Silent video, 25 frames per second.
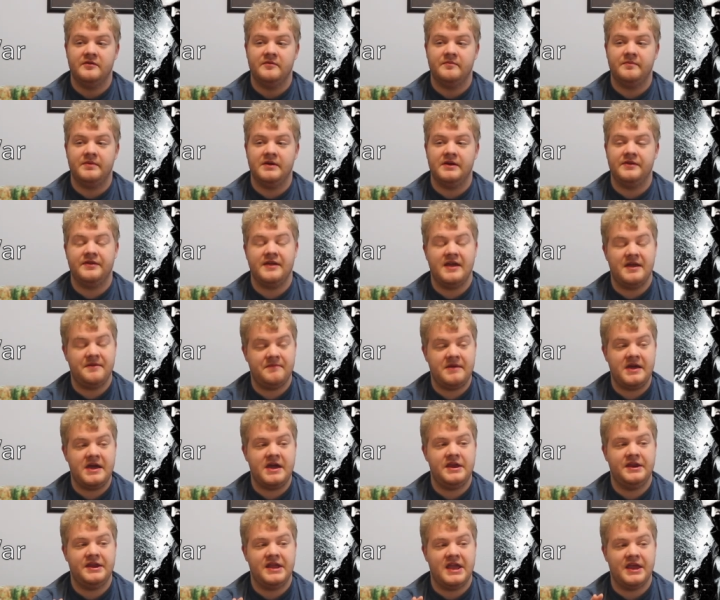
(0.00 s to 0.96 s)
but they
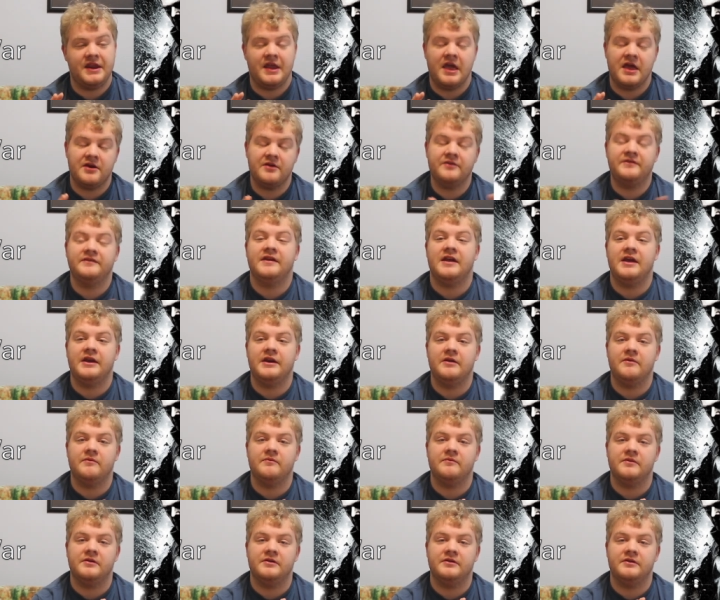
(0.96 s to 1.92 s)
made an
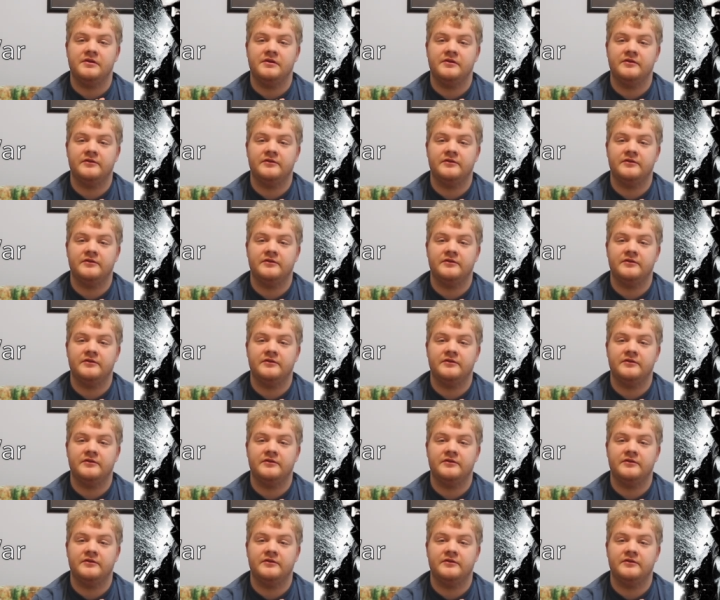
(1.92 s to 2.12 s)
entertaining one.